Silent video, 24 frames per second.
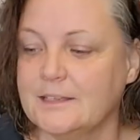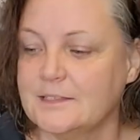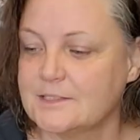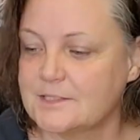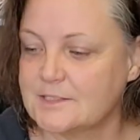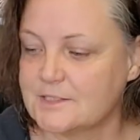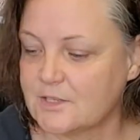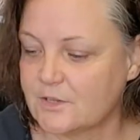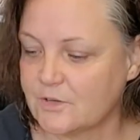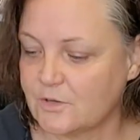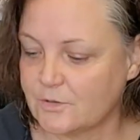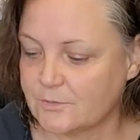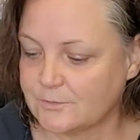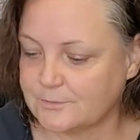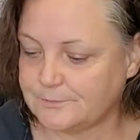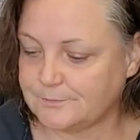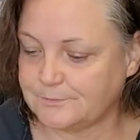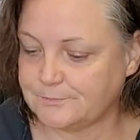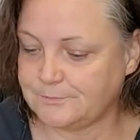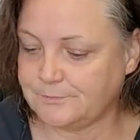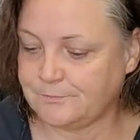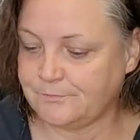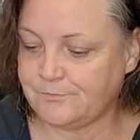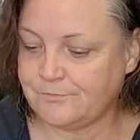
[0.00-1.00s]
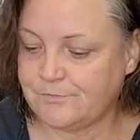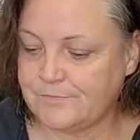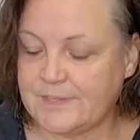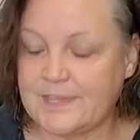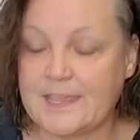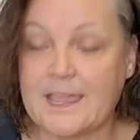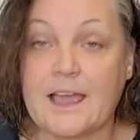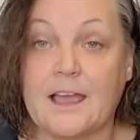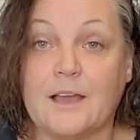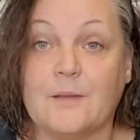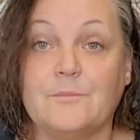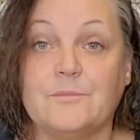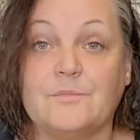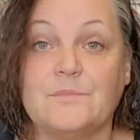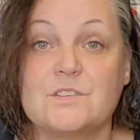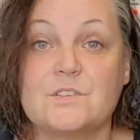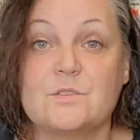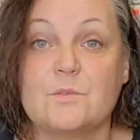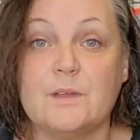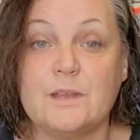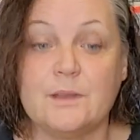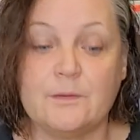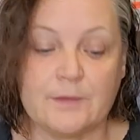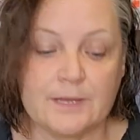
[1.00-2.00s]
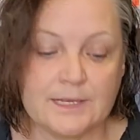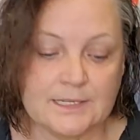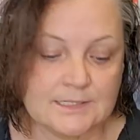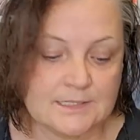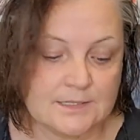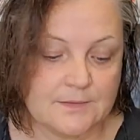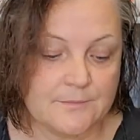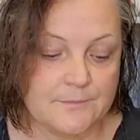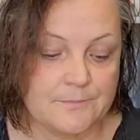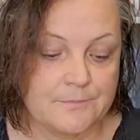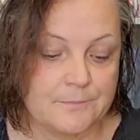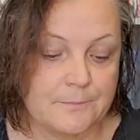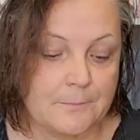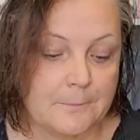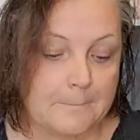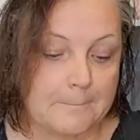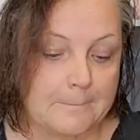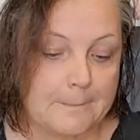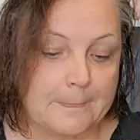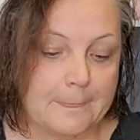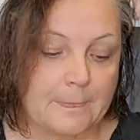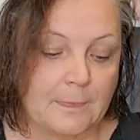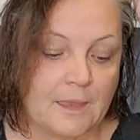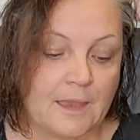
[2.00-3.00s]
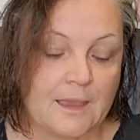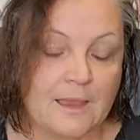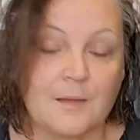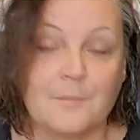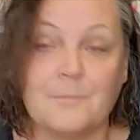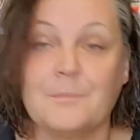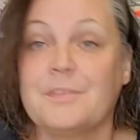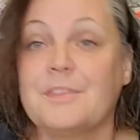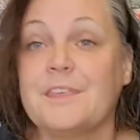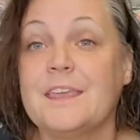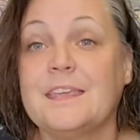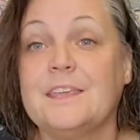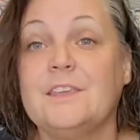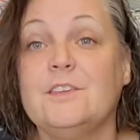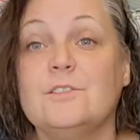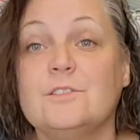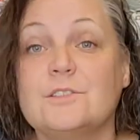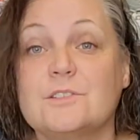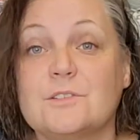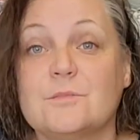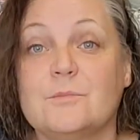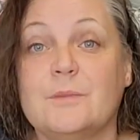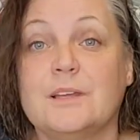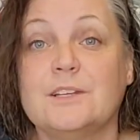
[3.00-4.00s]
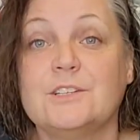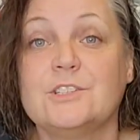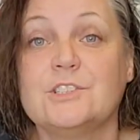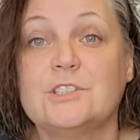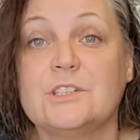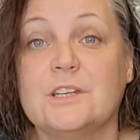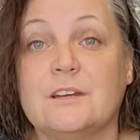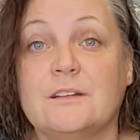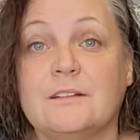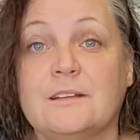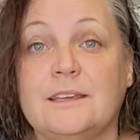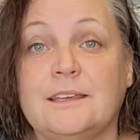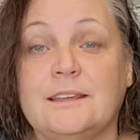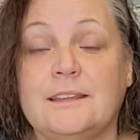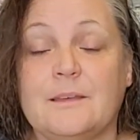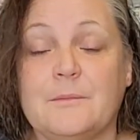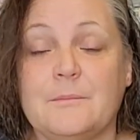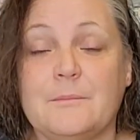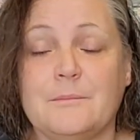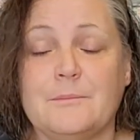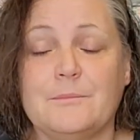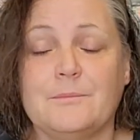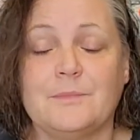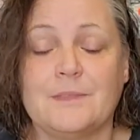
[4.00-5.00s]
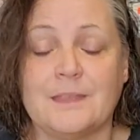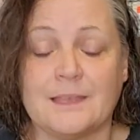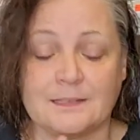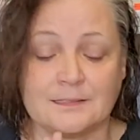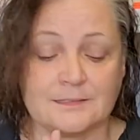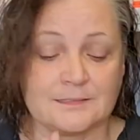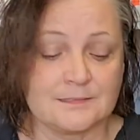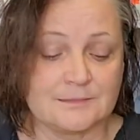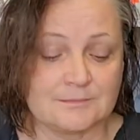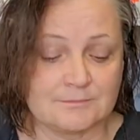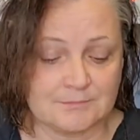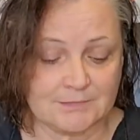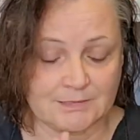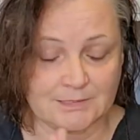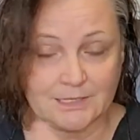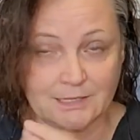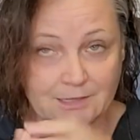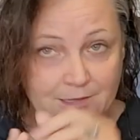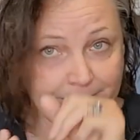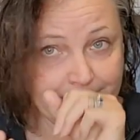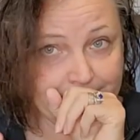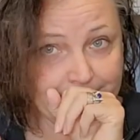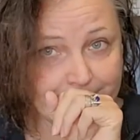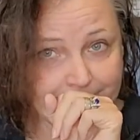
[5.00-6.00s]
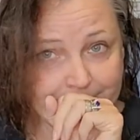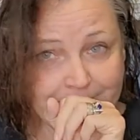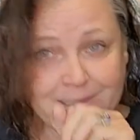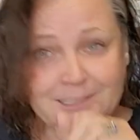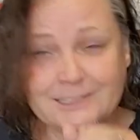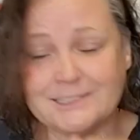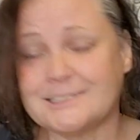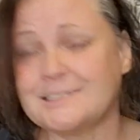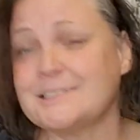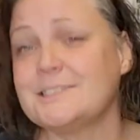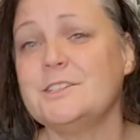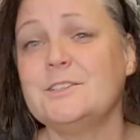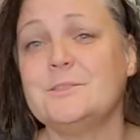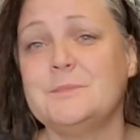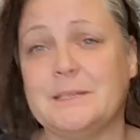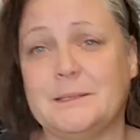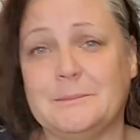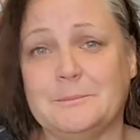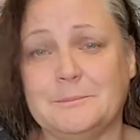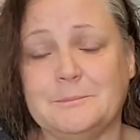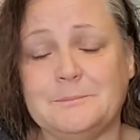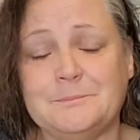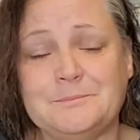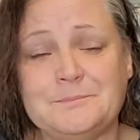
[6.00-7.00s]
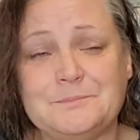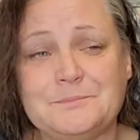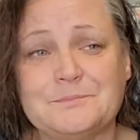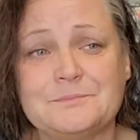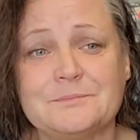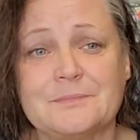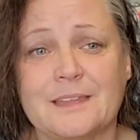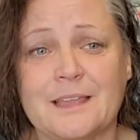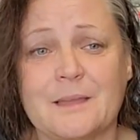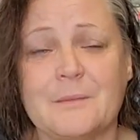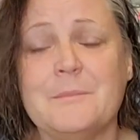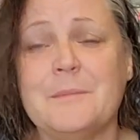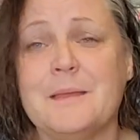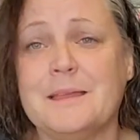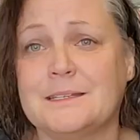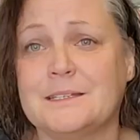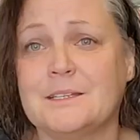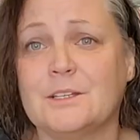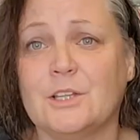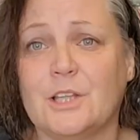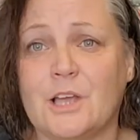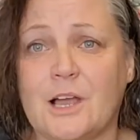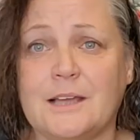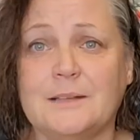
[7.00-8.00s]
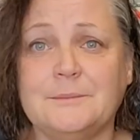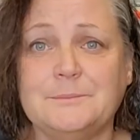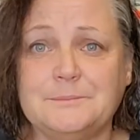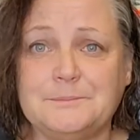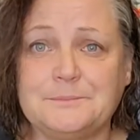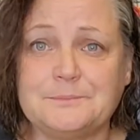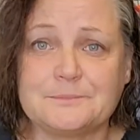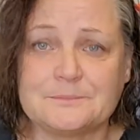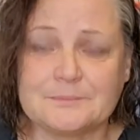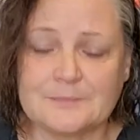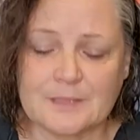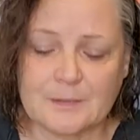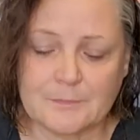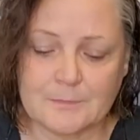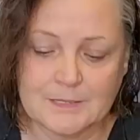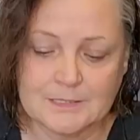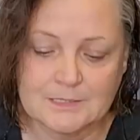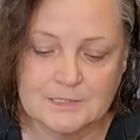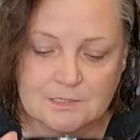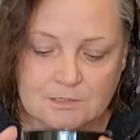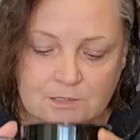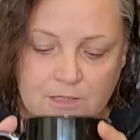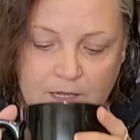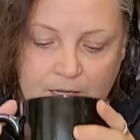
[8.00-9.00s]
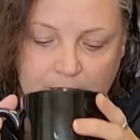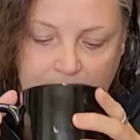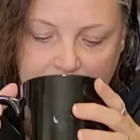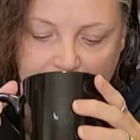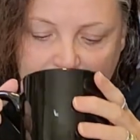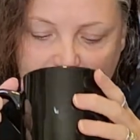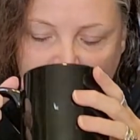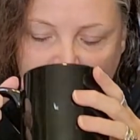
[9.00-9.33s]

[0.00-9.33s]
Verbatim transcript: So, yeah. So, anyways, thank you so much, Sherry. That excuse me. That meant a lot. That meant a lot.